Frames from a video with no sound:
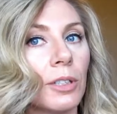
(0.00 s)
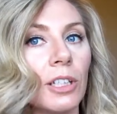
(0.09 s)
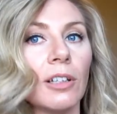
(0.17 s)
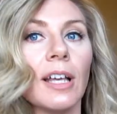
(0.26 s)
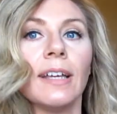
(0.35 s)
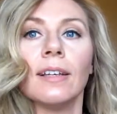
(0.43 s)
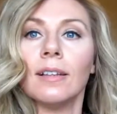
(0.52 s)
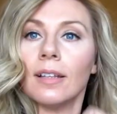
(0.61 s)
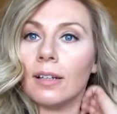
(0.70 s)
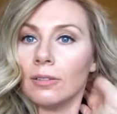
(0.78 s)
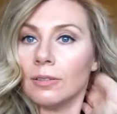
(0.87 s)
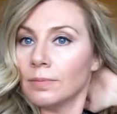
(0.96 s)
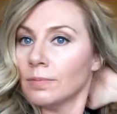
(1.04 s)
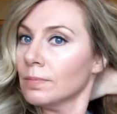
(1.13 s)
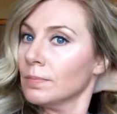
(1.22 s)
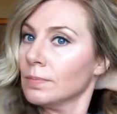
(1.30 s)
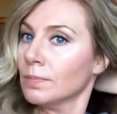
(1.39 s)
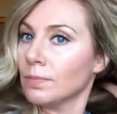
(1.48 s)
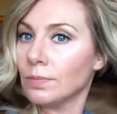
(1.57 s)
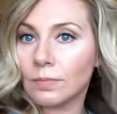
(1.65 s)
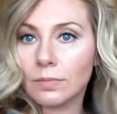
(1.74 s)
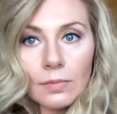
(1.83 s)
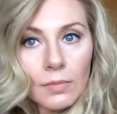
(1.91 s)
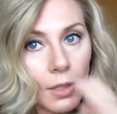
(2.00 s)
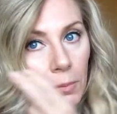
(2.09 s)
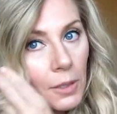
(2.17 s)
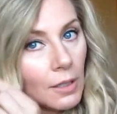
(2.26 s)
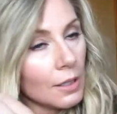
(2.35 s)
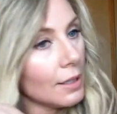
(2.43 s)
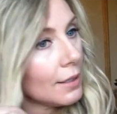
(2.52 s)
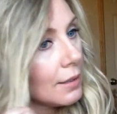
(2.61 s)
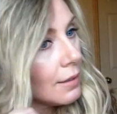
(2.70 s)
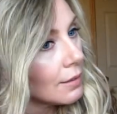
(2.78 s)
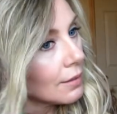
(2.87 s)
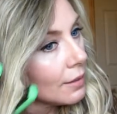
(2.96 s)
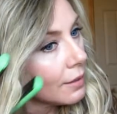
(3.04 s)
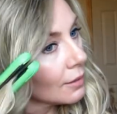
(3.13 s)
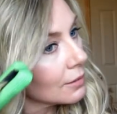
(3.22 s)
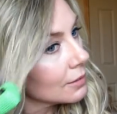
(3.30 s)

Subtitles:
when you like it, though. I'm not liking this hair.